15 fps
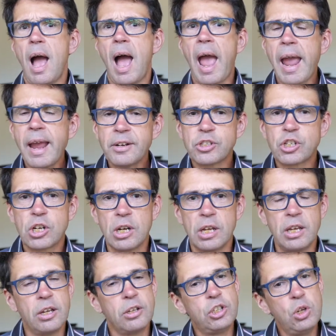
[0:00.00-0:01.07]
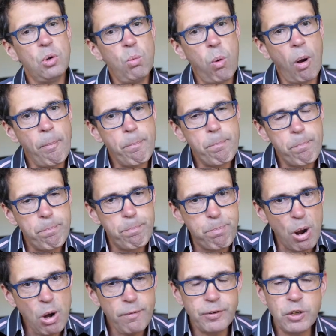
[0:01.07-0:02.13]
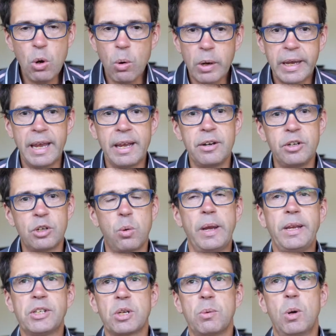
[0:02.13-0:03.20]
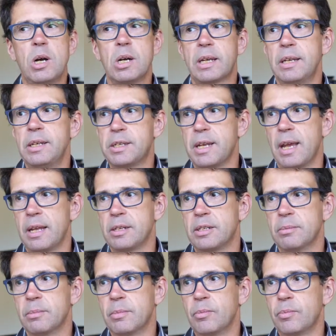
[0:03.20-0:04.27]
actually you want both your king and queen to work in tandem.